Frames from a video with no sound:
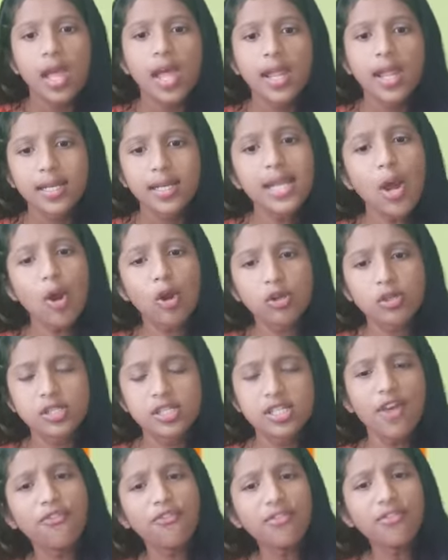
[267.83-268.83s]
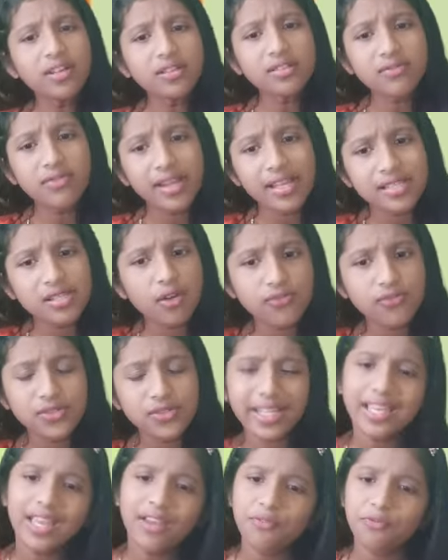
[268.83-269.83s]
Now, different ways of
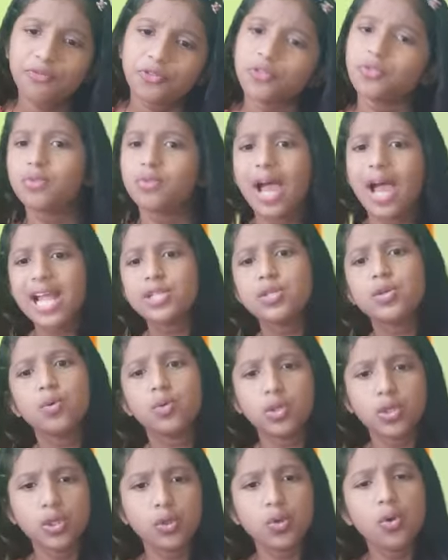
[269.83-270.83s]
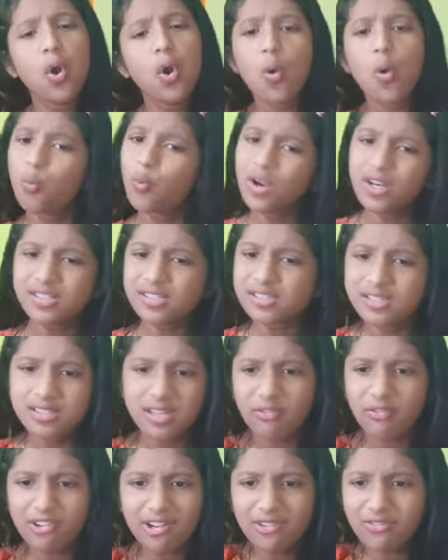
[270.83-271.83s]
taking food. I told you, what is
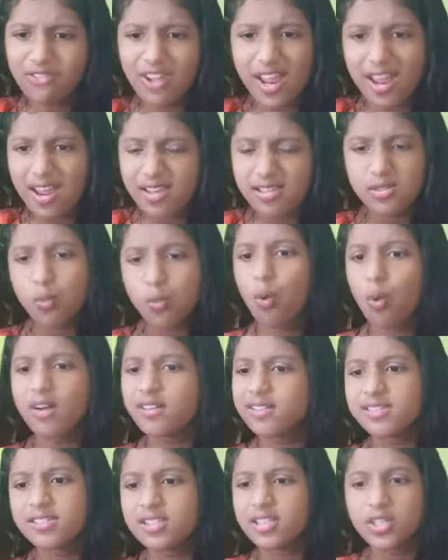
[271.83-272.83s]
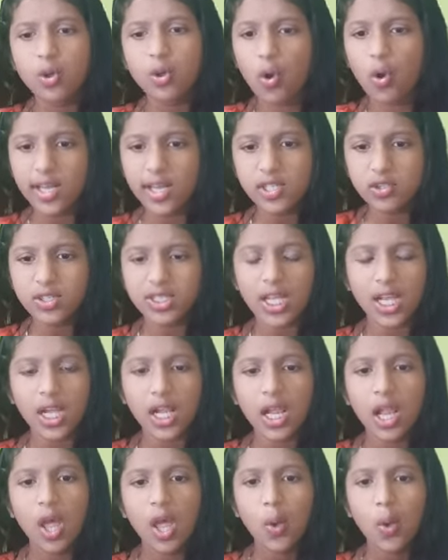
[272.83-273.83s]
different ways? What is he going to
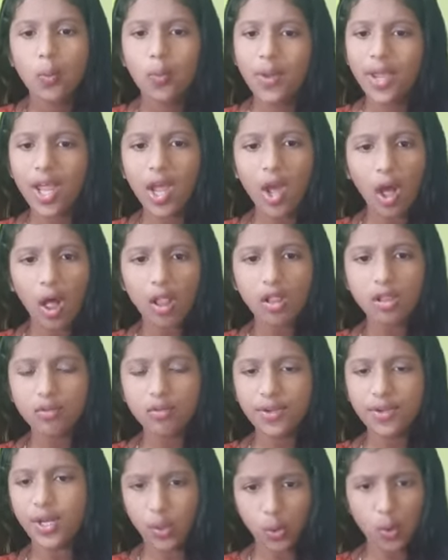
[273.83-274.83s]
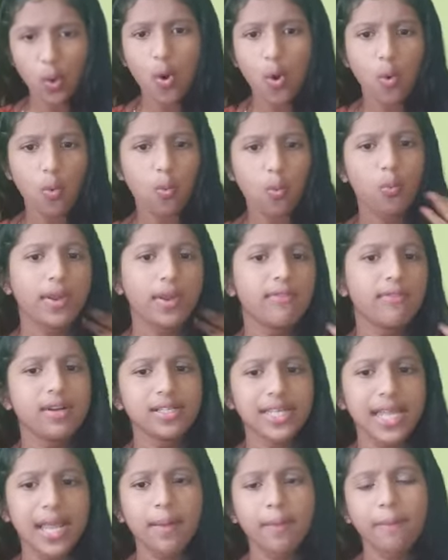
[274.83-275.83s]
tell? We know we
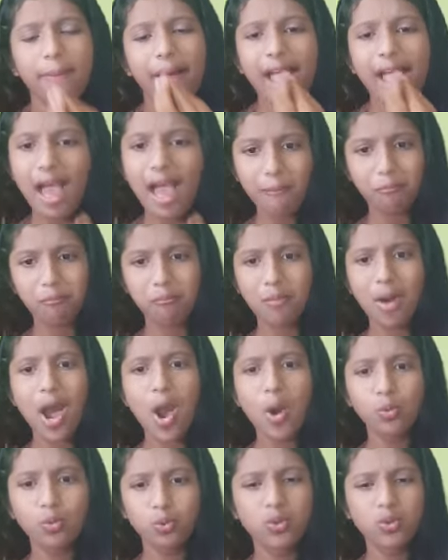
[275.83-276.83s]
will take by our mouth,